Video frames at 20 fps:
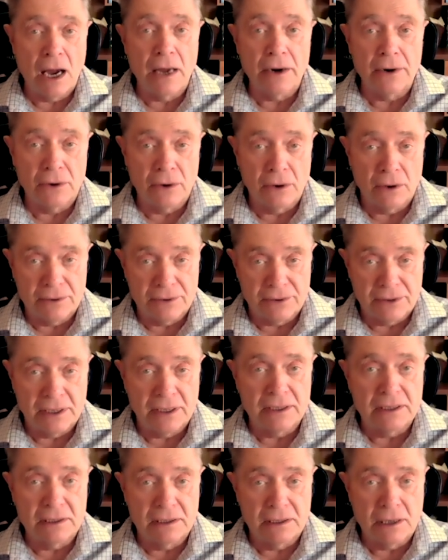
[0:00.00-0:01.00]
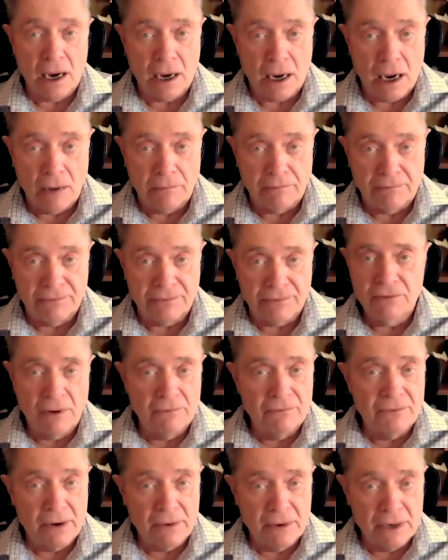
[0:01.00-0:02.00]
unearthed and dug up
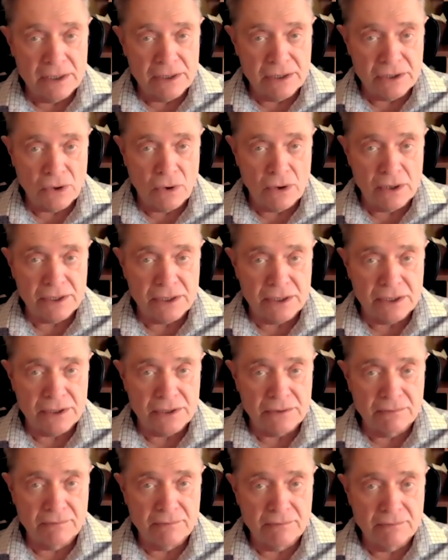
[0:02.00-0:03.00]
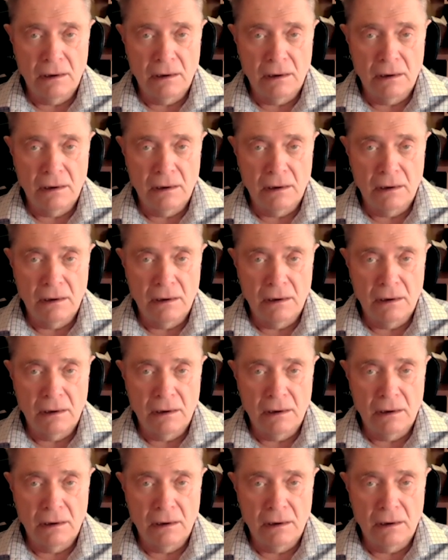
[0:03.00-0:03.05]
from various sources?